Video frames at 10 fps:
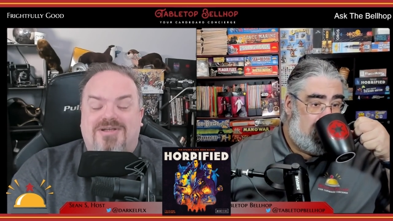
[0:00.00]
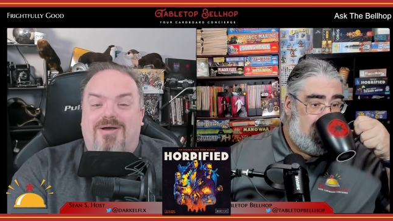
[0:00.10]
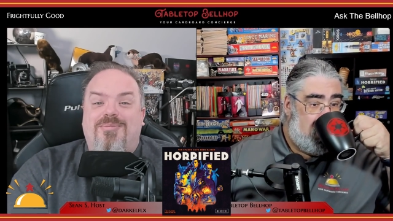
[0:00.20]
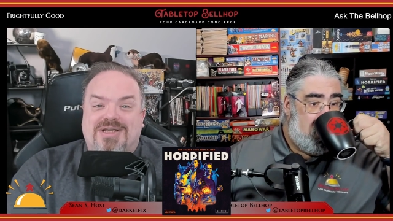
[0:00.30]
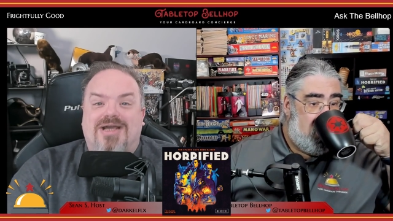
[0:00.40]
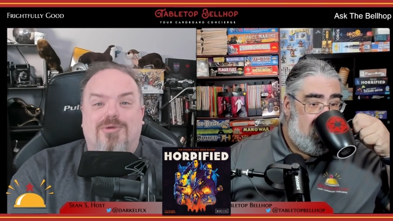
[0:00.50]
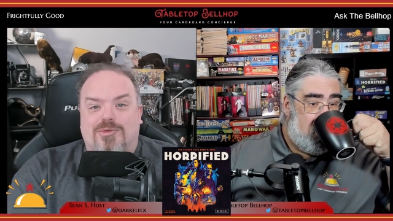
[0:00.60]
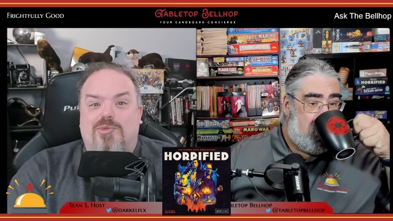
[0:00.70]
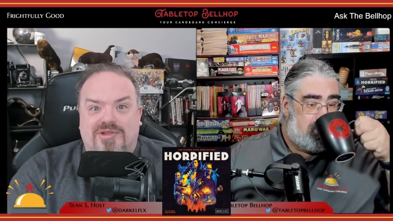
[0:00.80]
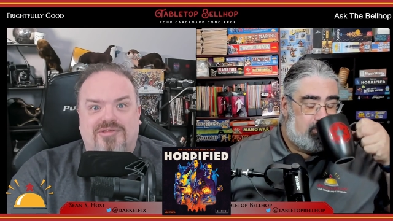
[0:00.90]
Speaker 1: coming out
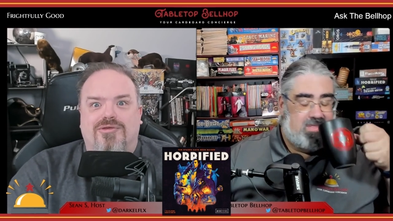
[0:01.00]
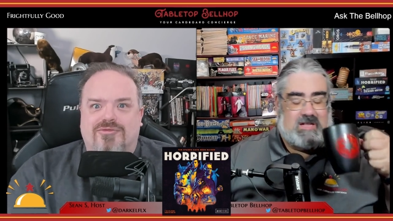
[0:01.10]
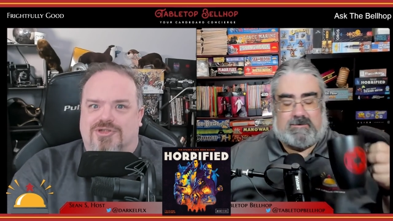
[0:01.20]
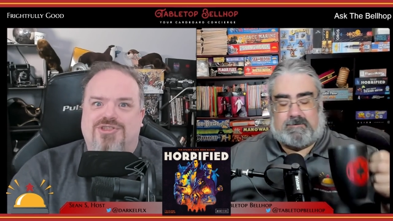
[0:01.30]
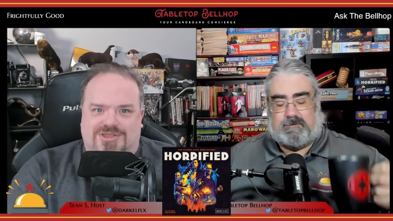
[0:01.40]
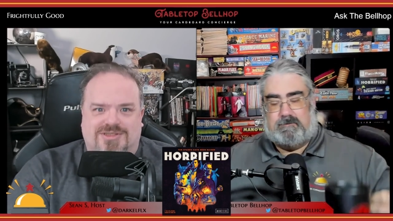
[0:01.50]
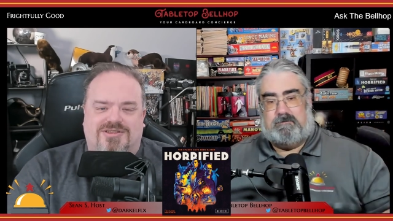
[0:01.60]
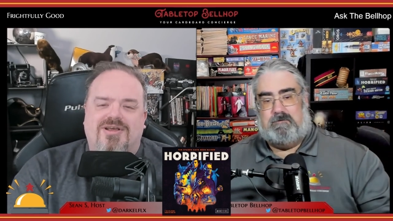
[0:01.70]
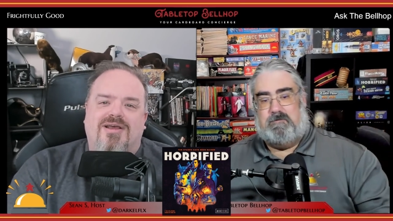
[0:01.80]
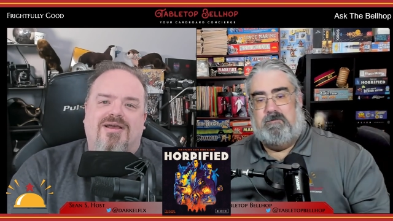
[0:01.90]
with new
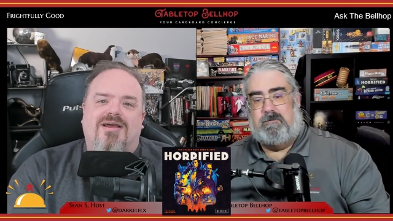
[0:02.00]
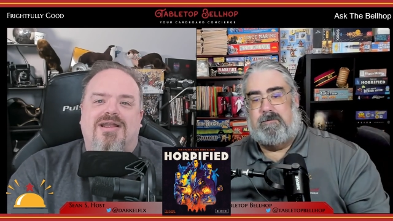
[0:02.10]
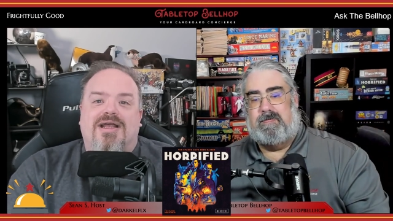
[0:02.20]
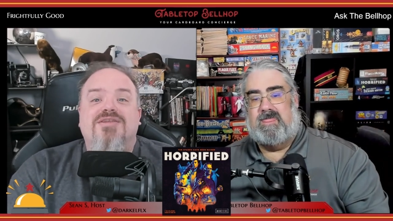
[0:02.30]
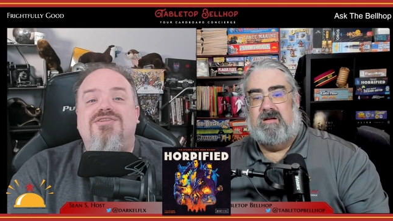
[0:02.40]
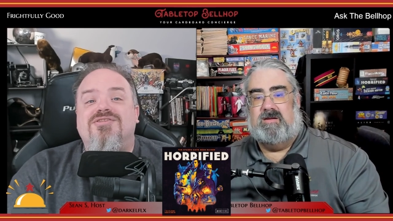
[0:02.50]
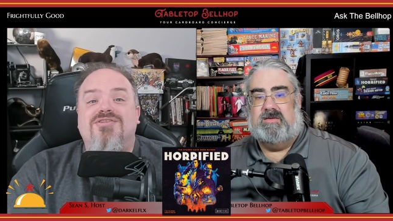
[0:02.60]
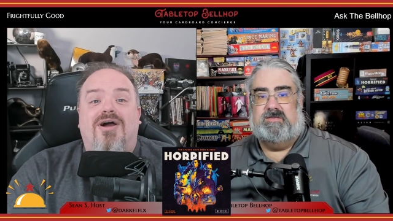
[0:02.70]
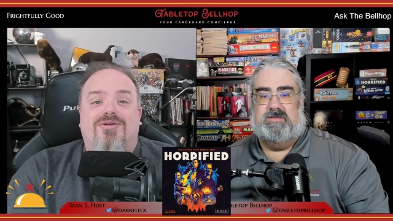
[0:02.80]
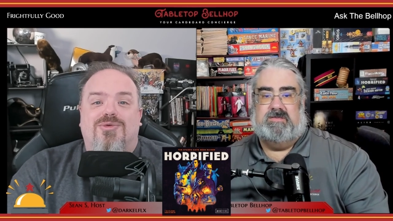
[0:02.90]
versions. Now, this is
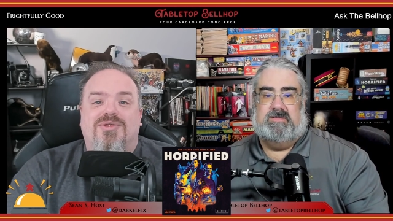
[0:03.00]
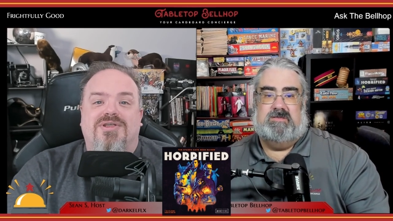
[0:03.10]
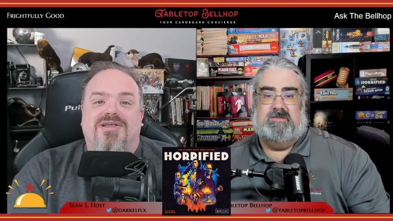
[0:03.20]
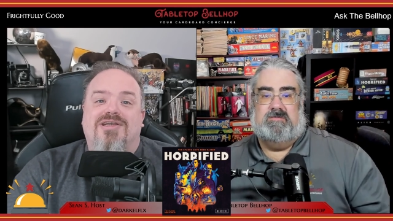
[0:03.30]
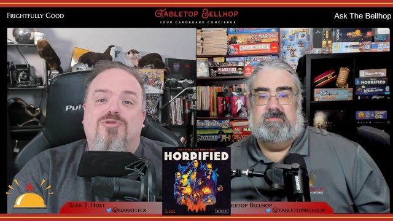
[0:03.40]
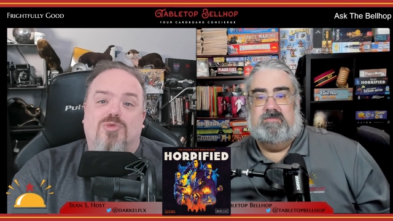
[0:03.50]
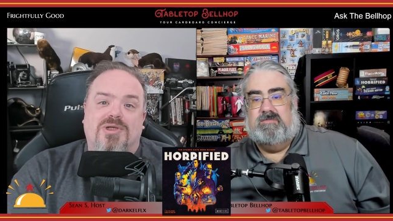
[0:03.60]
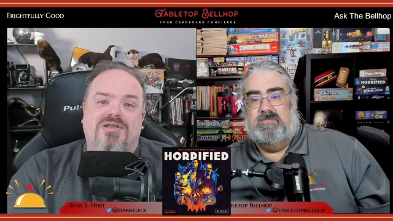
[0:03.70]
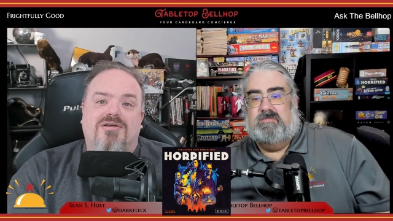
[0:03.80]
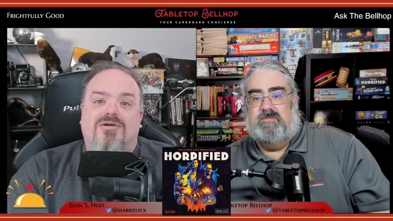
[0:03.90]
not only a
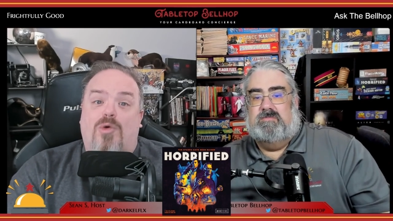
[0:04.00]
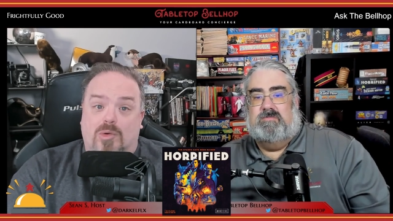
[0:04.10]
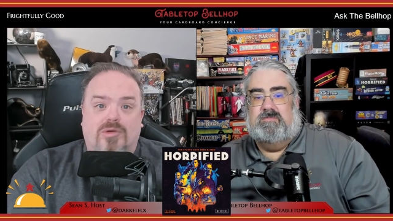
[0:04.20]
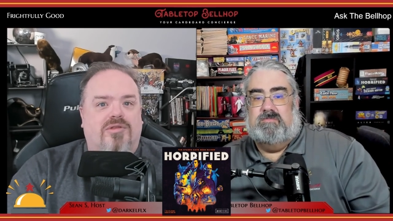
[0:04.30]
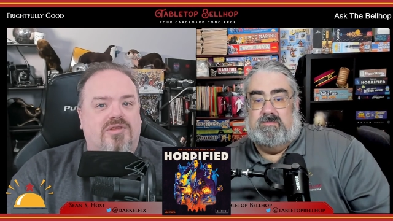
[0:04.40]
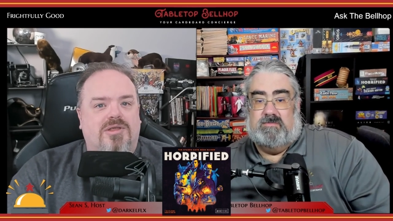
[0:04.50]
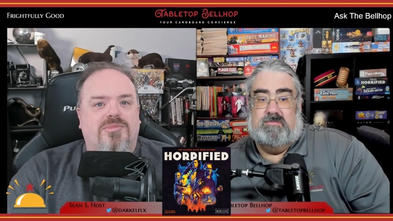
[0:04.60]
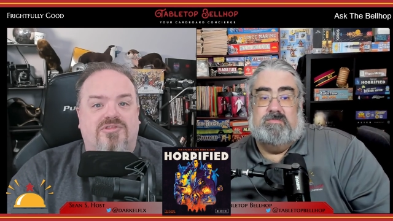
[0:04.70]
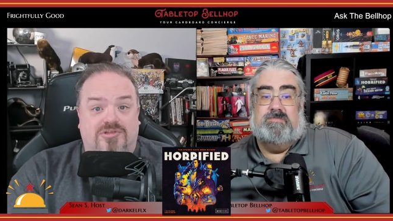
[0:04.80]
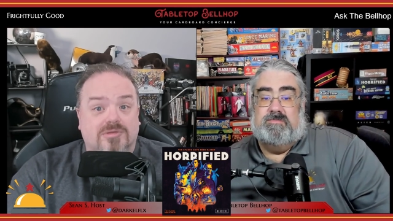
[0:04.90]
great
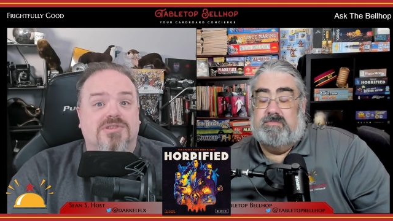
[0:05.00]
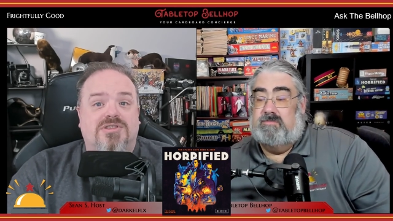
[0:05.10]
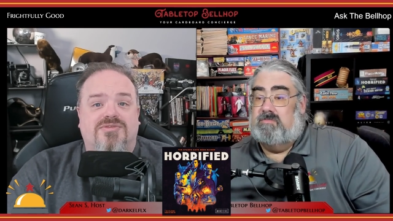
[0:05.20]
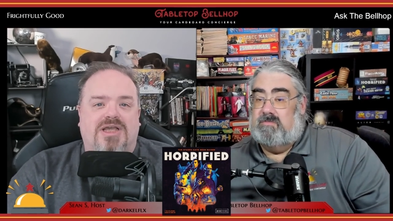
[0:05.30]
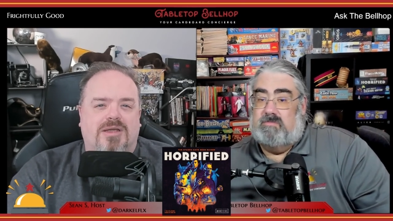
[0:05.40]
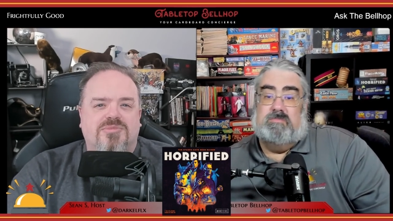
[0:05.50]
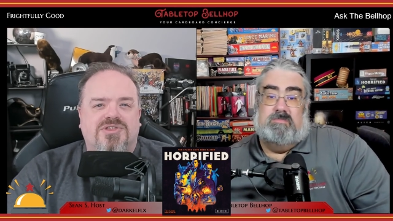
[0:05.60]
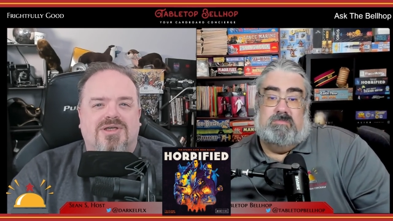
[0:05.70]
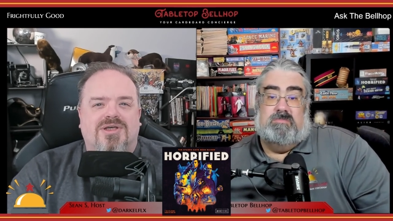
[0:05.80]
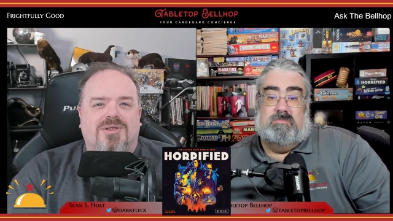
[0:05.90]
horror-themed series of games,
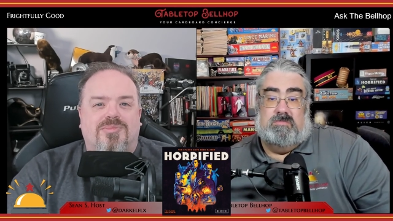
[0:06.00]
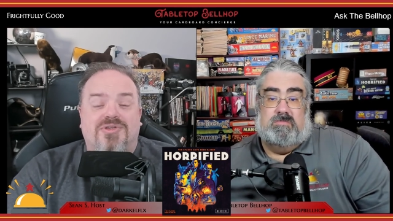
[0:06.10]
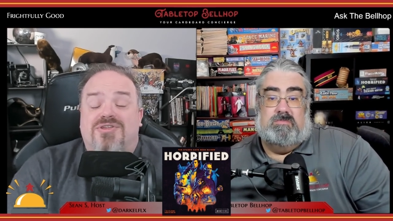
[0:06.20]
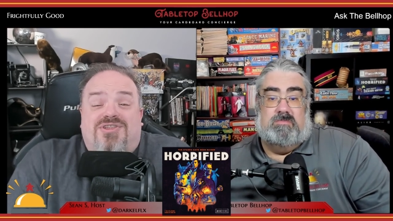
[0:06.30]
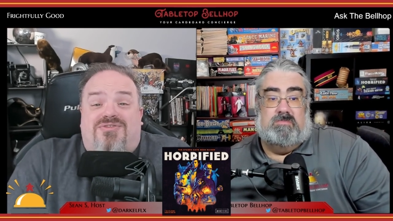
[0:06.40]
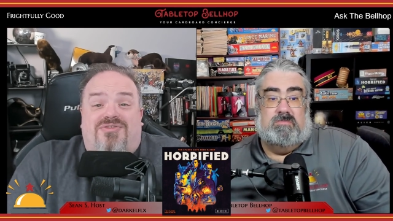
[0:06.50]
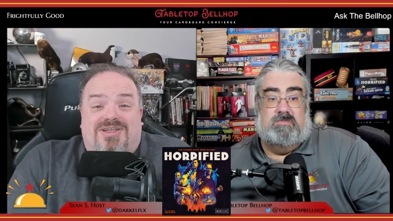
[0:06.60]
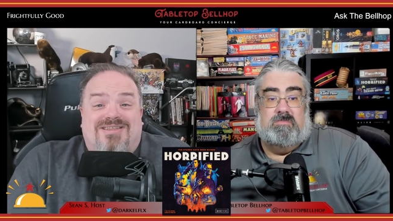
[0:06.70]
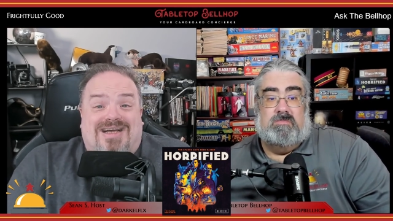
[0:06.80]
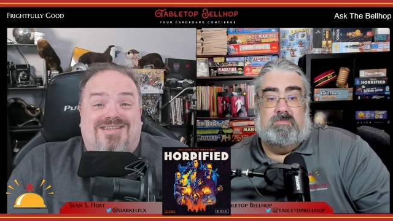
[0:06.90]
but they're just
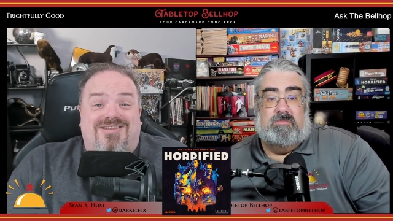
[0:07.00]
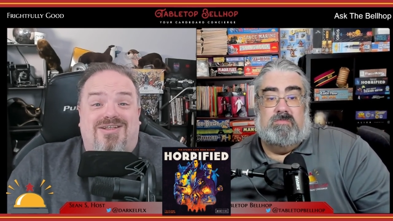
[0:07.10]
fantastic